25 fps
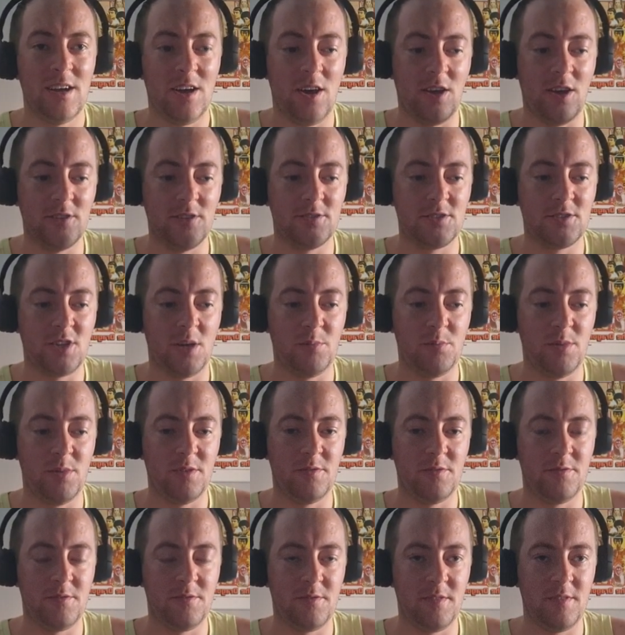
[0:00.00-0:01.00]
On top
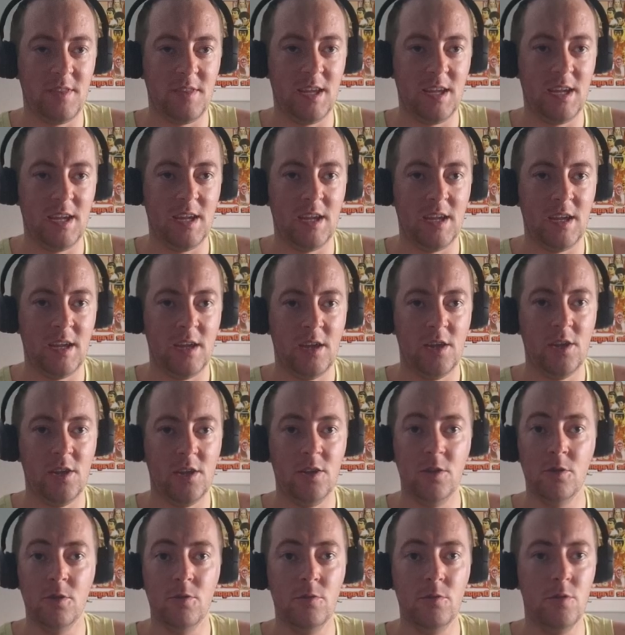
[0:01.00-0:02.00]
of the
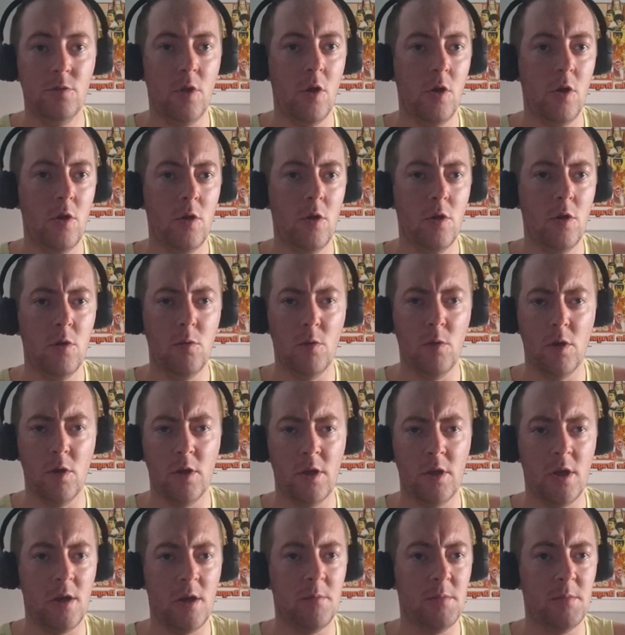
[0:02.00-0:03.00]
you know
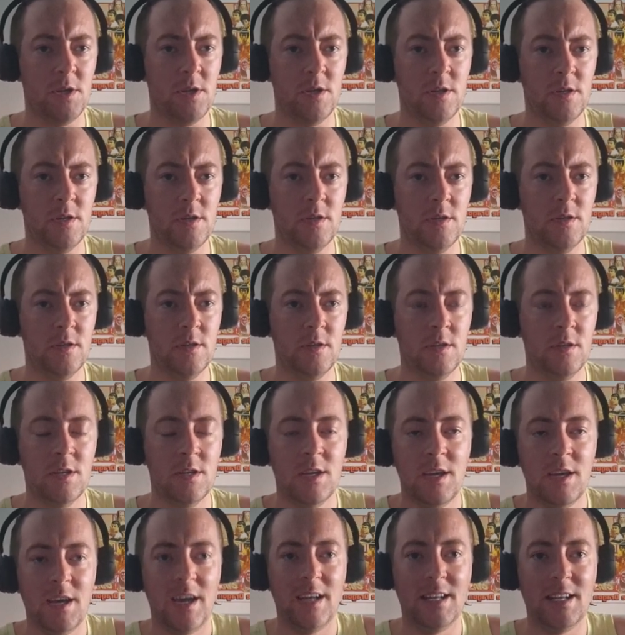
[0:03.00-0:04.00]
what I mean.
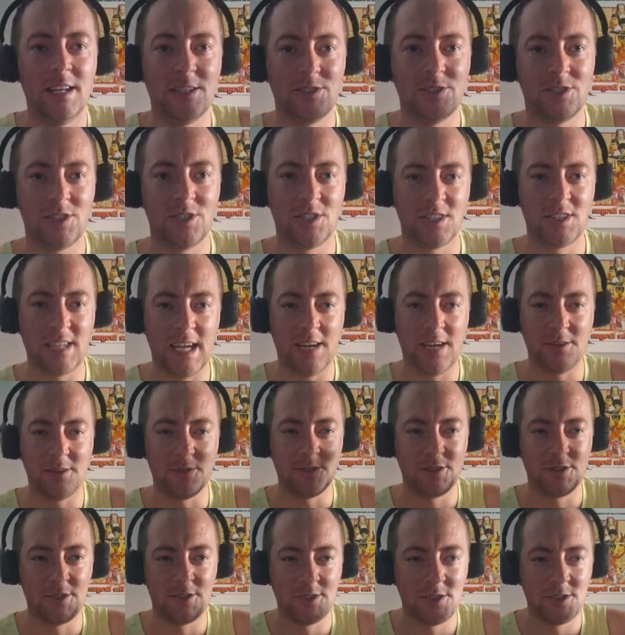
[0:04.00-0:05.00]
And it just
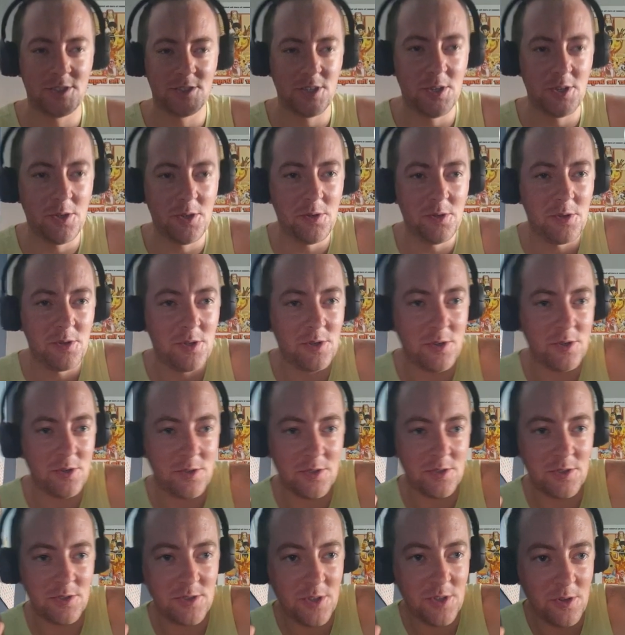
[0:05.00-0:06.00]
sounds so
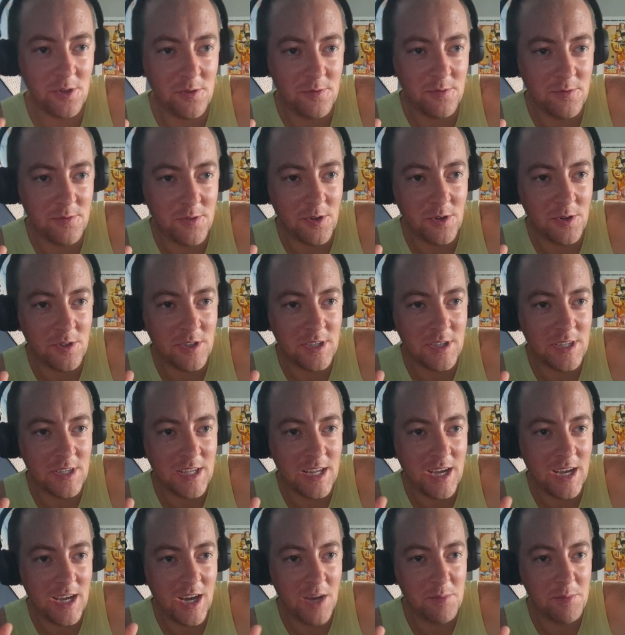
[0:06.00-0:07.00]
good, so full.
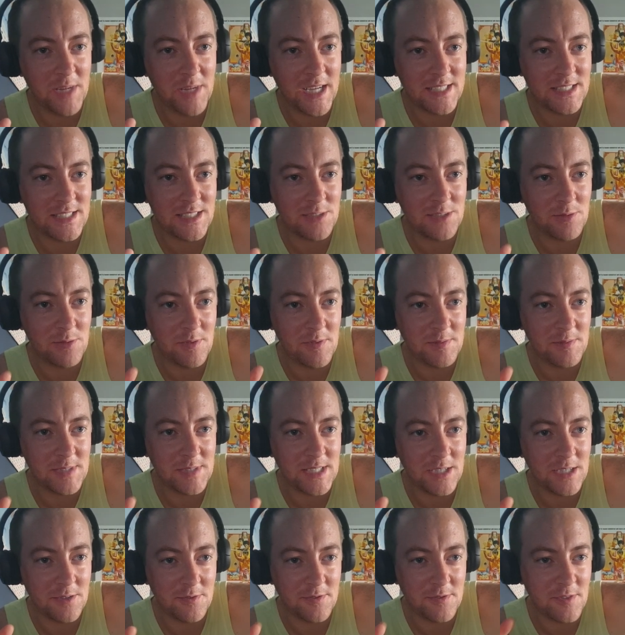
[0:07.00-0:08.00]
He harmonises with
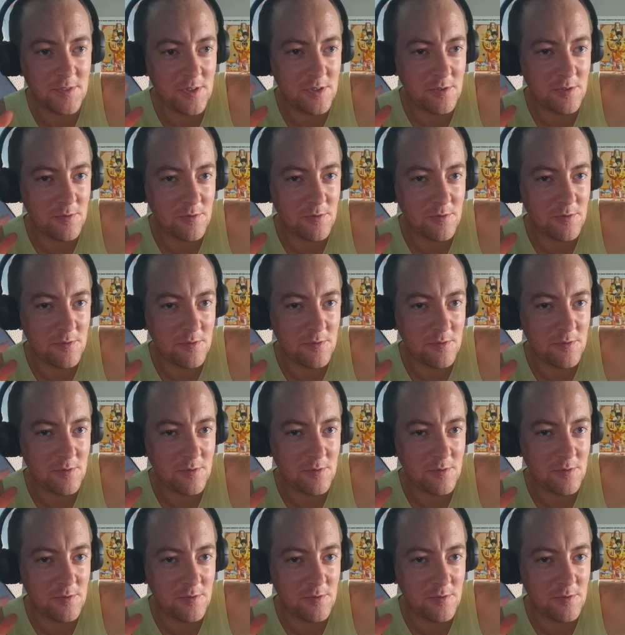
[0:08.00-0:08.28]
himself